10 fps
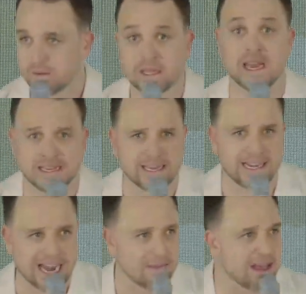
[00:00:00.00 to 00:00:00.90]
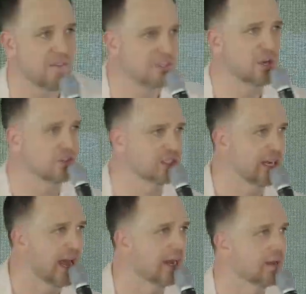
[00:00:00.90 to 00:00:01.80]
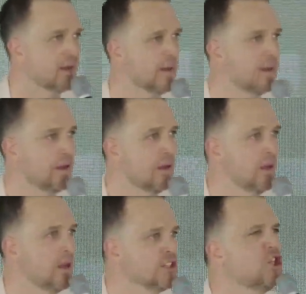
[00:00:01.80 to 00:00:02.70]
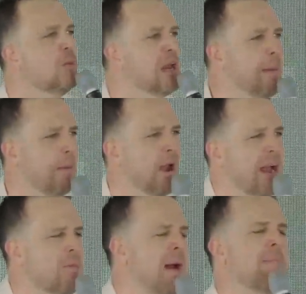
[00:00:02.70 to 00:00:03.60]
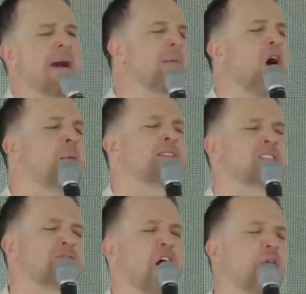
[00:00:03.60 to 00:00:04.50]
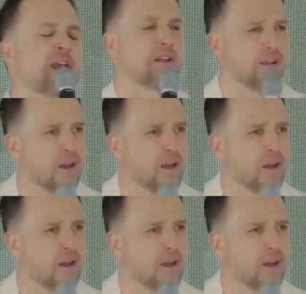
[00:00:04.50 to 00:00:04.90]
Can I get an amen in the church today? Too many people are like, my, my mom is devoted.